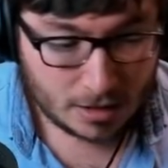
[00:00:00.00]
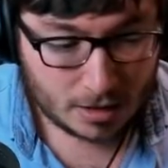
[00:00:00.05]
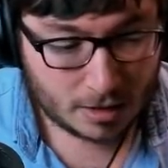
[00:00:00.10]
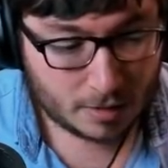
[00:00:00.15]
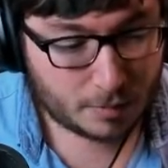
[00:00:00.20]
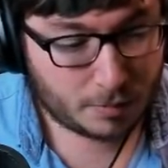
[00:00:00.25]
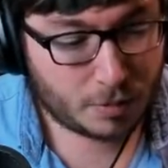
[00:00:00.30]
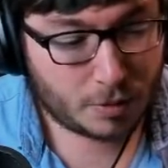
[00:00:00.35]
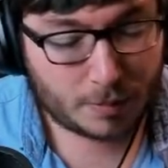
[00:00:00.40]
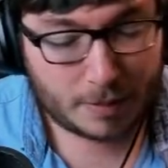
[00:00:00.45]

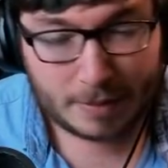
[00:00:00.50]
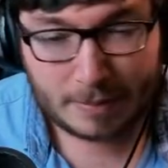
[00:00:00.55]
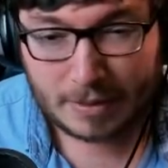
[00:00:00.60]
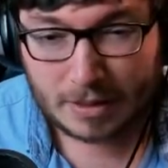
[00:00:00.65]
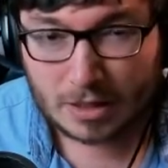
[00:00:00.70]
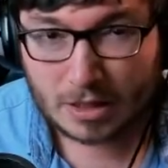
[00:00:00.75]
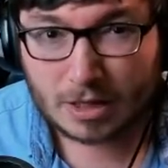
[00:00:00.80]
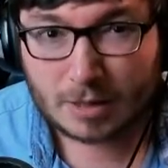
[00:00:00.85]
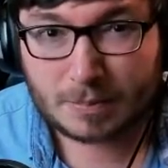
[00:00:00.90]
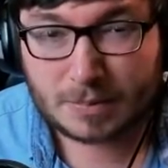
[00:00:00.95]
I'll probably
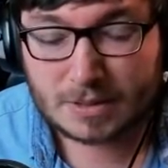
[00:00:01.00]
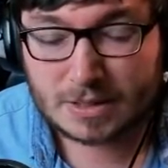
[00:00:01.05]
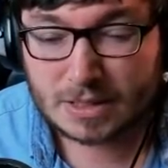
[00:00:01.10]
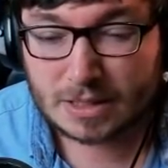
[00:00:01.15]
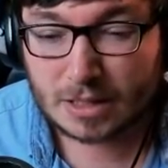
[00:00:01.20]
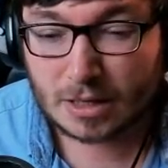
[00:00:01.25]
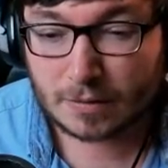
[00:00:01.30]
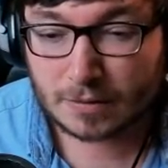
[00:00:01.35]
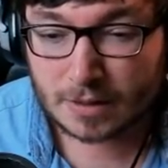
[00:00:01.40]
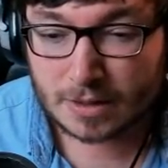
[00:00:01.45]
make a cup of
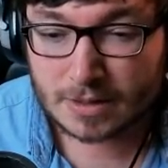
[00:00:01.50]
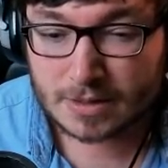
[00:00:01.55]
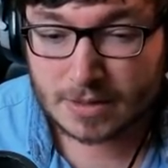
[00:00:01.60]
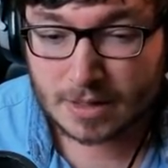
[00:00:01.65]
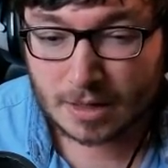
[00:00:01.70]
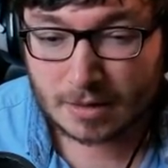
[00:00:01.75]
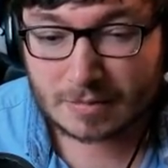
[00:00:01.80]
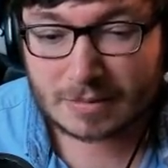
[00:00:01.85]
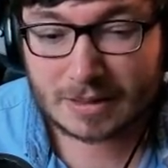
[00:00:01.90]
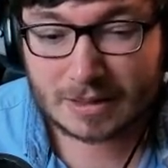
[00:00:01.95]
tea after this
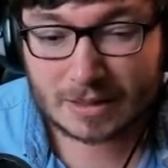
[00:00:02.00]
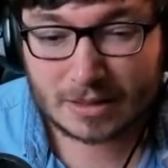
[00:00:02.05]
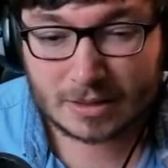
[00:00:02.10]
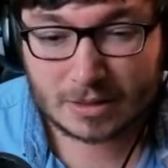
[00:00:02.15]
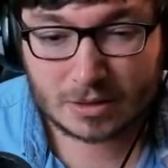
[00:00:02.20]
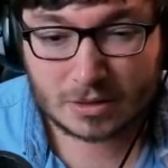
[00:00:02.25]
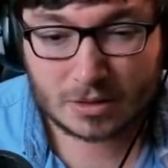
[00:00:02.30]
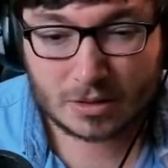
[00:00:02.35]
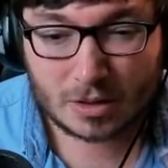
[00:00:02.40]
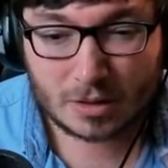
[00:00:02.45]
game,
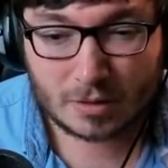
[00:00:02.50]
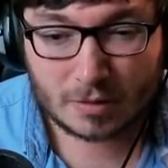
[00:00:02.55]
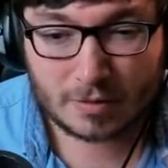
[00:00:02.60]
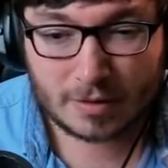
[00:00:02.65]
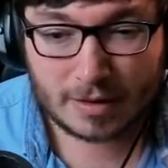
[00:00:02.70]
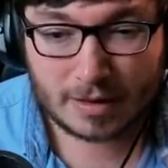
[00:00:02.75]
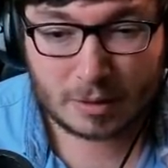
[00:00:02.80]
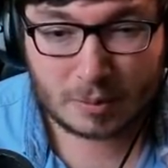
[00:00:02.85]
and hopefully